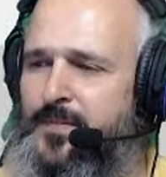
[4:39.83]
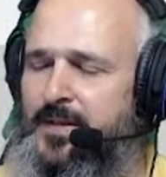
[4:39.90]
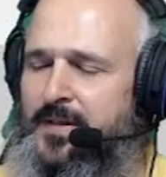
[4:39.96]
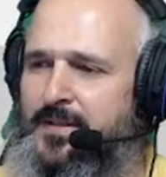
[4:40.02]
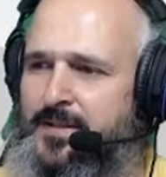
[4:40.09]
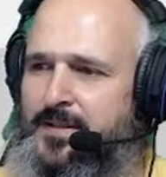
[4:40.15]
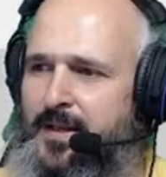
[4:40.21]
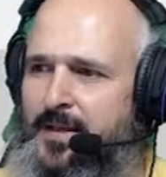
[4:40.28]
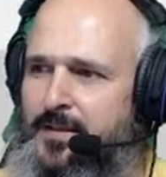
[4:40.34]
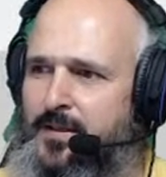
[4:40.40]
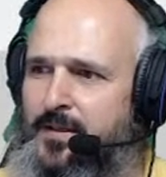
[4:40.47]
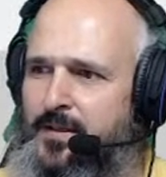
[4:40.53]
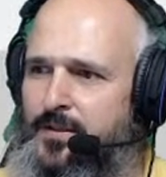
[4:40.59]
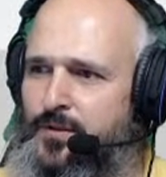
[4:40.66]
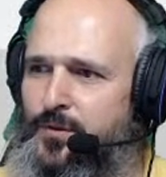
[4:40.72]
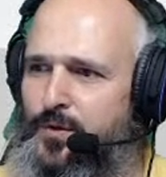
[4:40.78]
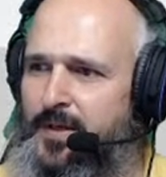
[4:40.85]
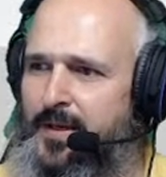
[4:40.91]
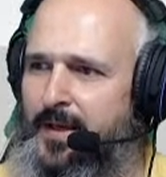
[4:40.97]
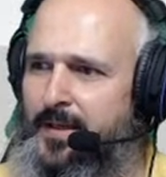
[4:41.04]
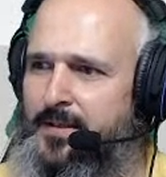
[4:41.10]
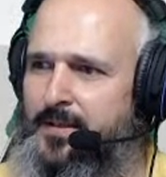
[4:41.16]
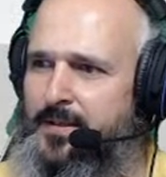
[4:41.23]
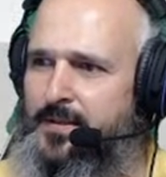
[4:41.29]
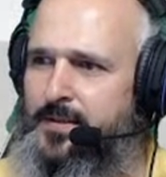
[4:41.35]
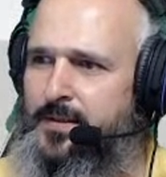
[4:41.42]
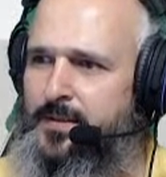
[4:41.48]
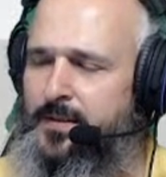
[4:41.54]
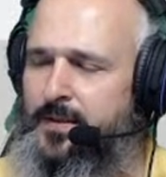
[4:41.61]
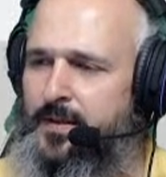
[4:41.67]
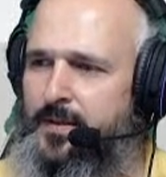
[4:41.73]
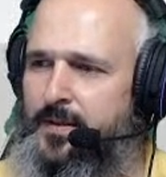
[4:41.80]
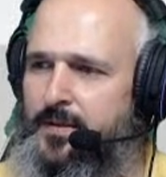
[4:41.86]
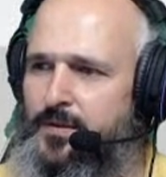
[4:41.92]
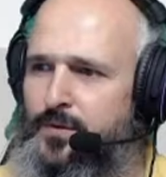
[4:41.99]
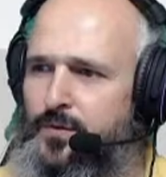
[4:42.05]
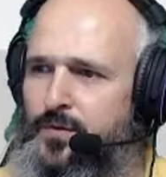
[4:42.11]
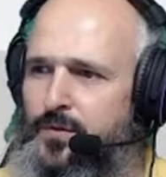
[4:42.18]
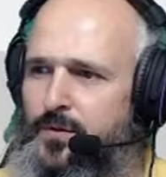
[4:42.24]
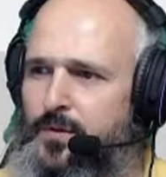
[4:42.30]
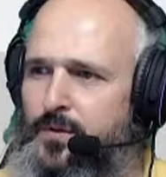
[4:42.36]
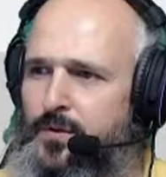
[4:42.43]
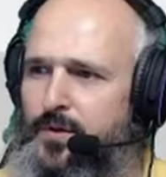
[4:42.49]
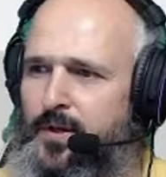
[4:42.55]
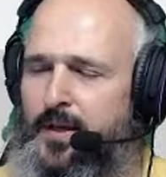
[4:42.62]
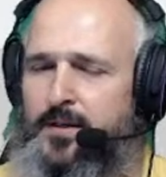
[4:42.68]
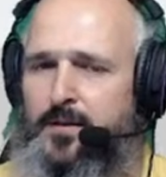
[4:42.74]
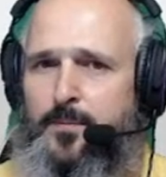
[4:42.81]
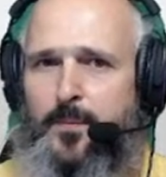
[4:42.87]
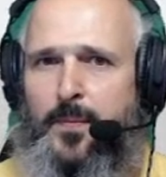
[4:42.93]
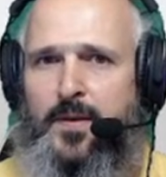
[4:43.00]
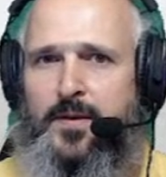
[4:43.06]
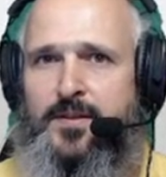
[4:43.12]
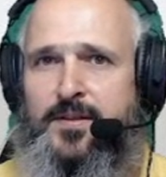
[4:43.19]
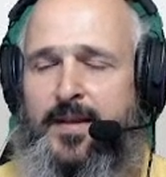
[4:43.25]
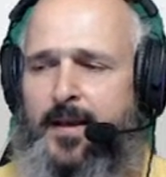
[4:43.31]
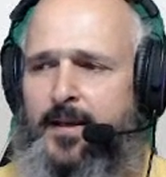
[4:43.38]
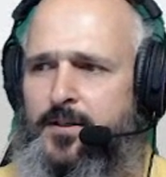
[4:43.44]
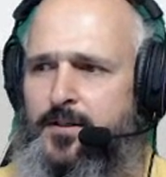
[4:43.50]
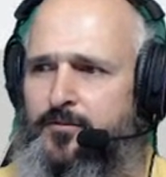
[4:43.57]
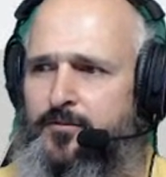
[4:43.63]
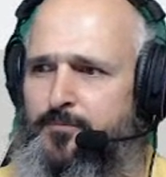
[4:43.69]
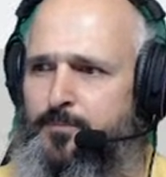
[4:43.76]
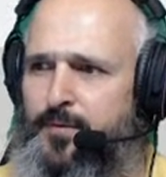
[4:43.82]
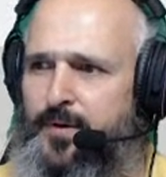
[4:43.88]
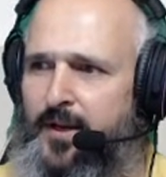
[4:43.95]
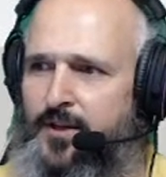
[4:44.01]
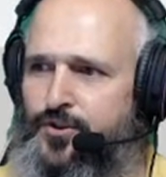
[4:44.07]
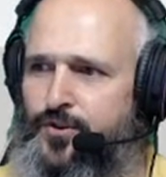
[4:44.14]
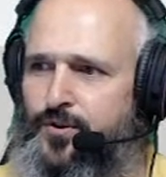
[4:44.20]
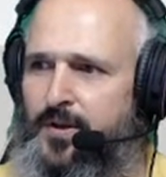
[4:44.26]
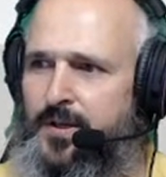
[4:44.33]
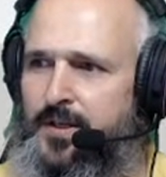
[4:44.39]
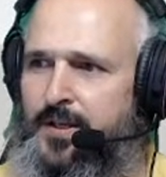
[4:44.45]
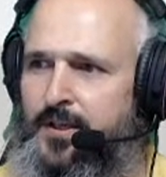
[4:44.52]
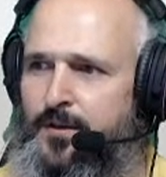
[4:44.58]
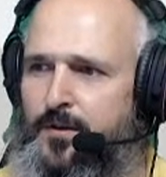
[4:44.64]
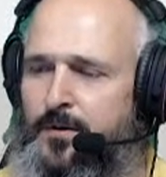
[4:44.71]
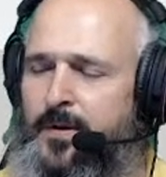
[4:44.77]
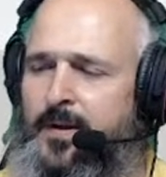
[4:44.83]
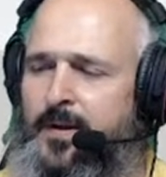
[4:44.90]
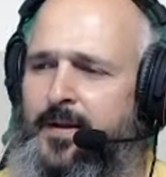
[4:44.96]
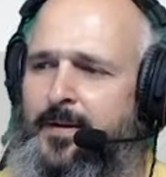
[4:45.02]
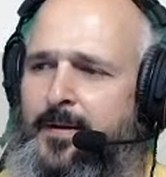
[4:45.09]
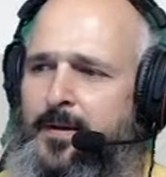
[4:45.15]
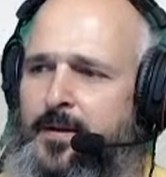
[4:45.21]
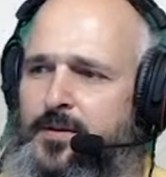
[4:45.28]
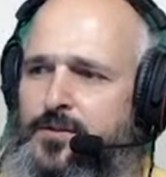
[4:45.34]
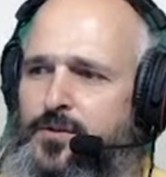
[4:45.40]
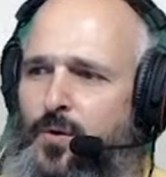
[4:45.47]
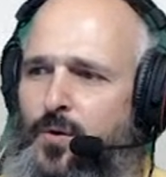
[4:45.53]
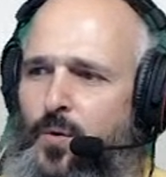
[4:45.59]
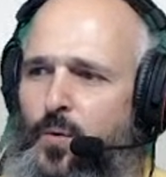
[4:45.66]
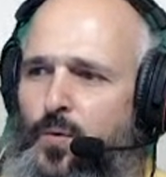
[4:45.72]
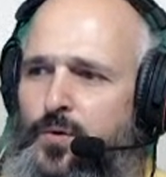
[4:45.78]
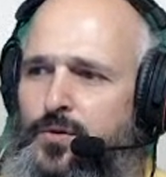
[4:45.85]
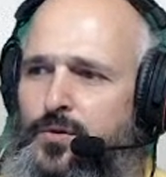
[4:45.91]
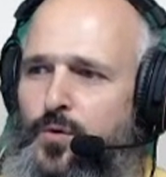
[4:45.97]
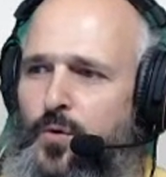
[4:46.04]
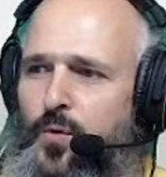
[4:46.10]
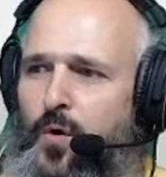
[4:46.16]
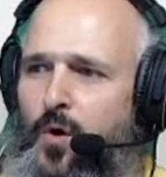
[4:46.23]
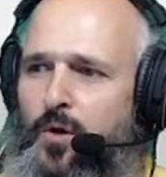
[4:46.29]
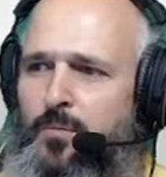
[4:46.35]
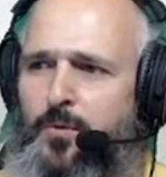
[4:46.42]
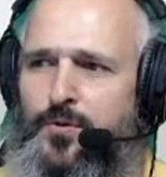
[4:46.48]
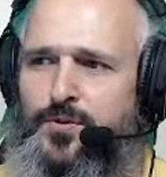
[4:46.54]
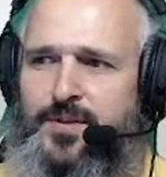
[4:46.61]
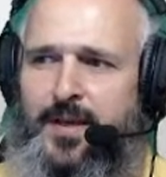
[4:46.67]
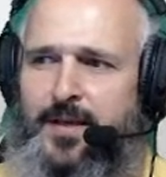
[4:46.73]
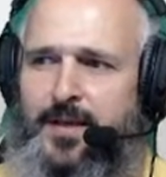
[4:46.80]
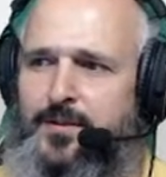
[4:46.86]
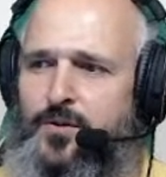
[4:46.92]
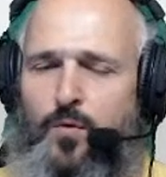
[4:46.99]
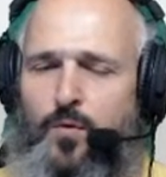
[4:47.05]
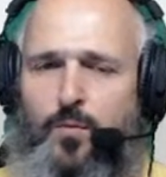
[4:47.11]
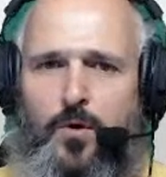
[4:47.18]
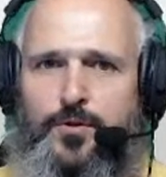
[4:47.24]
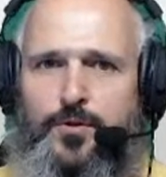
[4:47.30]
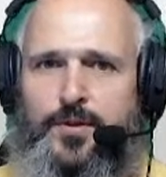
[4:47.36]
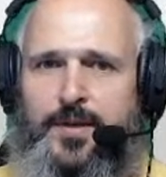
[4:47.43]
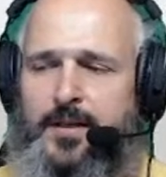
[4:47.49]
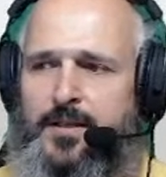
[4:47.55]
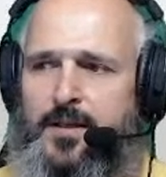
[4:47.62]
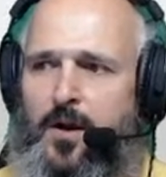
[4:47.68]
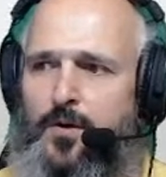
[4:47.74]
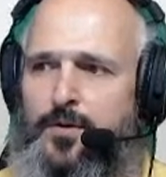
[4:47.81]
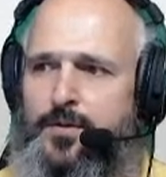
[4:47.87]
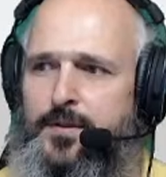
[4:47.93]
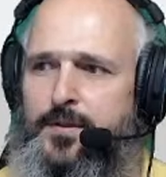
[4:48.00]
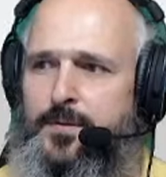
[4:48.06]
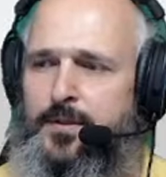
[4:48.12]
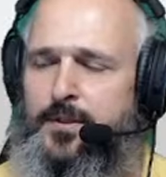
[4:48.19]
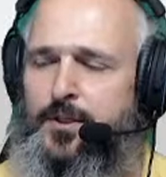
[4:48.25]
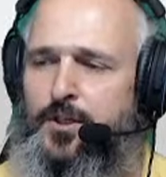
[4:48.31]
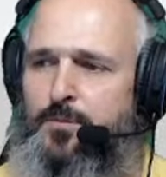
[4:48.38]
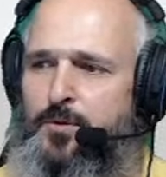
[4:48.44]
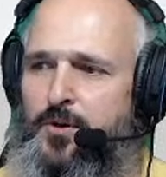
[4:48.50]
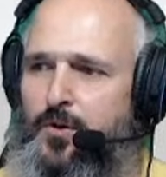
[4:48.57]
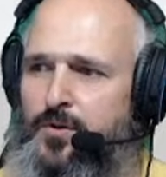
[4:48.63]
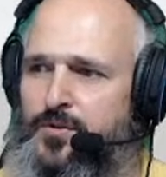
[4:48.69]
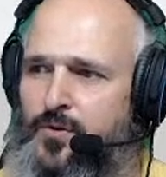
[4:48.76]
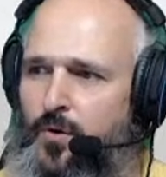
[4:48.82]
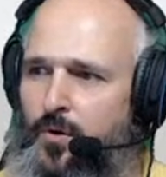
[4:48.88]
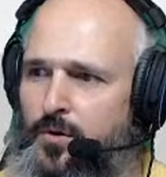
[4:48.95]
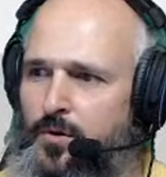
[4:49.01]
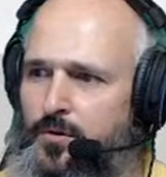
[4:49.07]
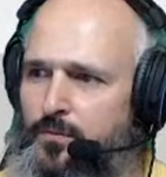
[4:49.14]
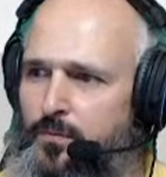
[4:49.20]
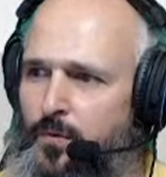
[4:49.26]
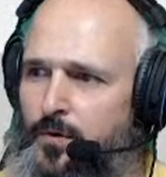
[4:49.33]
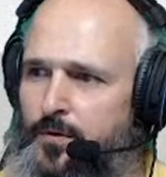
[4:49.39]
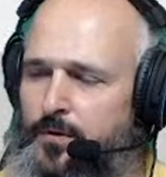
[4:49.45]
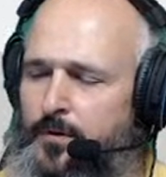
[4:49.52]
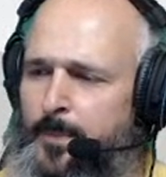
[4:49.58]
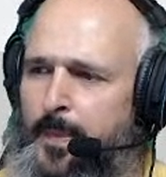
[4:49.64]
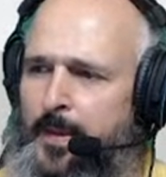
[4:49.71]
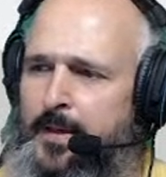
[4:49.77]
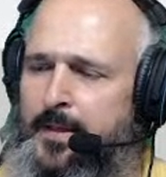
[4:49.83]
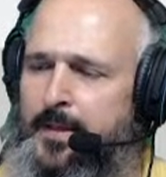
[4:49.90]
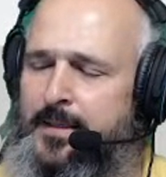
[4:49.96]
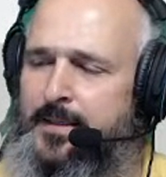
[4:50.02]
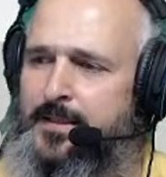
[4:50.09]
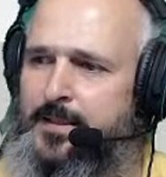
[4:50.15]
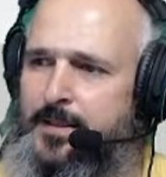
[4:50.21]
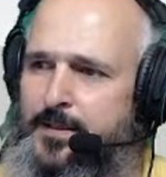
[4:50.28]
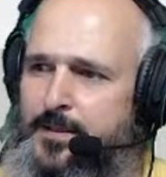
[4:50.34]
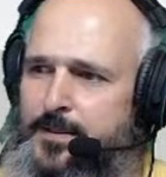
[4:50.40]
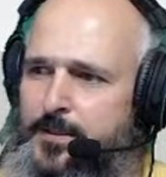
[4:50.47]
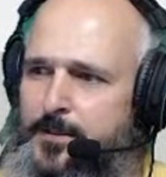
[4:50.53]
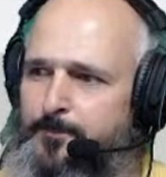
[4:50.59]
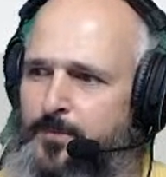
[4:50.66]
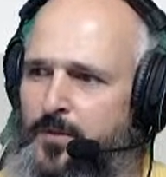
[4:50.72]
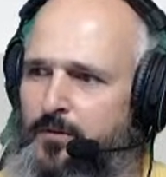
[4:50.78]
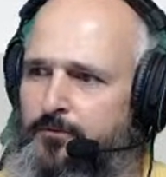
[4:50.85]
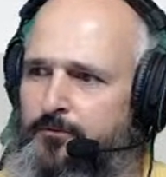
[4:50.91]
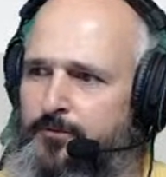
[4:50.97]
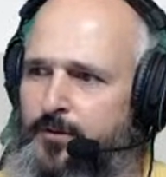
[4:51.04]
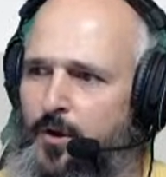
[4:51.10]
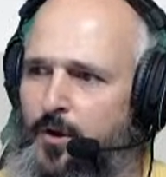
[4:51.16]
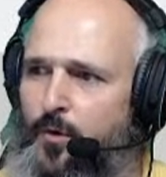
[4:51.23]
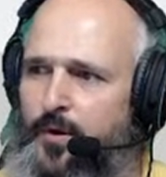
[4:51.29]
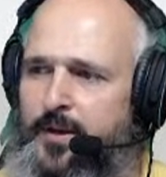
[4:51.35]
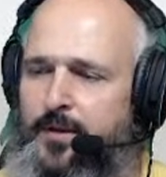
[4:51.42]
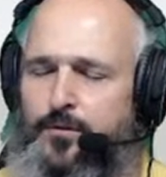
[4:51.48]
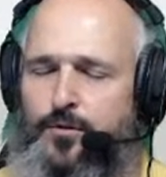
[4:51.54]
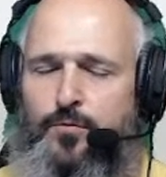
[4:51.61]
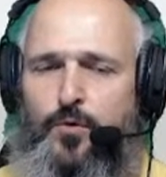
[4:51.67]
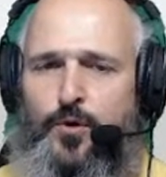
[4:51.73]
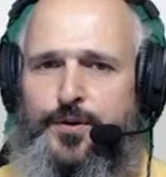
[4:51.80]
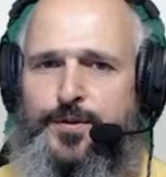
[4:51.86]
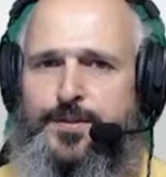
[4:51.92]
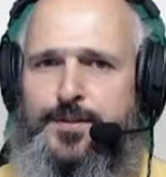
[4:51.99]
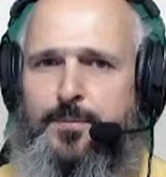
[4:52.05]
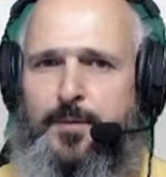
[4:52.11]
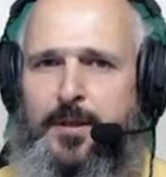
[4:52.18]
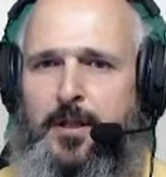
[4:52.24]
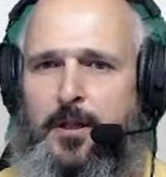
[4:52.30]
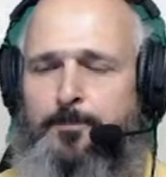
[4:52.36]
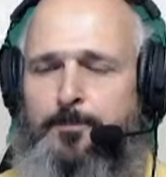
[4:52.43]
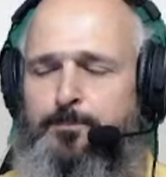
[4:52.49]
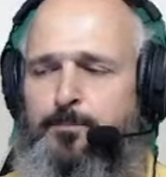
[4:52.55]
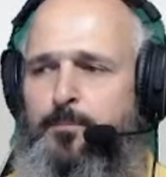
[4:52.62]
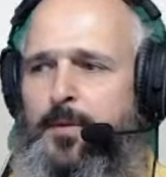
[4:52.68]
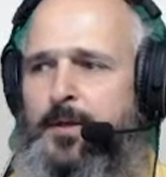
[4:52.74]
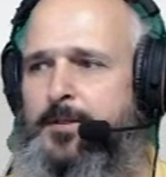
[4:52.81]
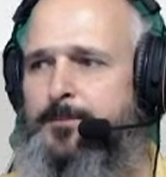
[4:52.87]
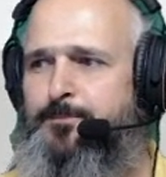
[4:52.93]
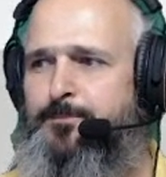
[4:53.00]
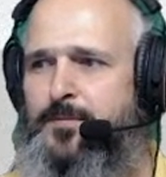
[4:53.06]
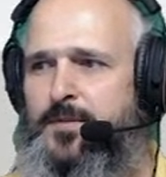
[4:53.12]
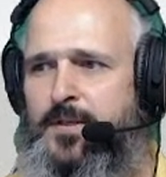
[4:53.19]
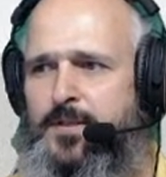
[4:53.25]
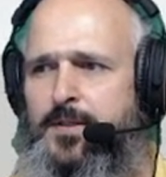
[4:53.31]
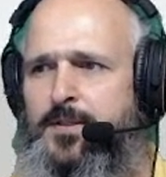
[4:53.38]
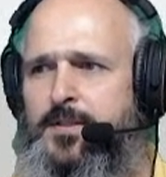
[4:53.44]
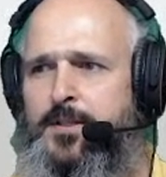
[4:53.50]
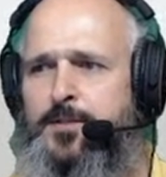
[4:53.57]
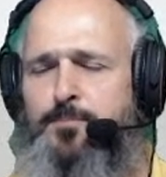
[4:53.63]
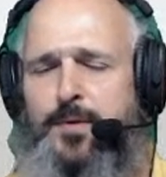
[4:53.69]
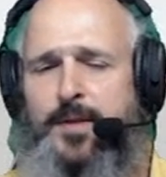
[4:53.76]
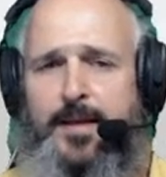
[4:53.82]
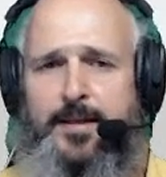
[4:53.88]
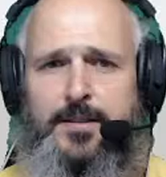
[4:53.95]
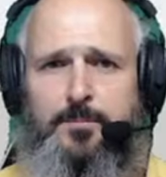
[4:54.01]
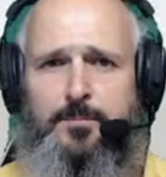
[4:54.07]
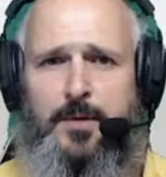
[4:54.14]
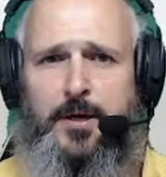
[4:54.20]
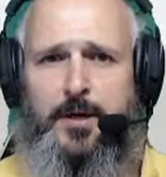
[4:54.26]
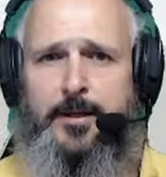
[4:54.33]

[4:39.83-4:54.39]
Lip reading: then you get this, you get a negative pressure here. So you almost get no water getting out here because all the water is flowing towards the middle. But this is explained in my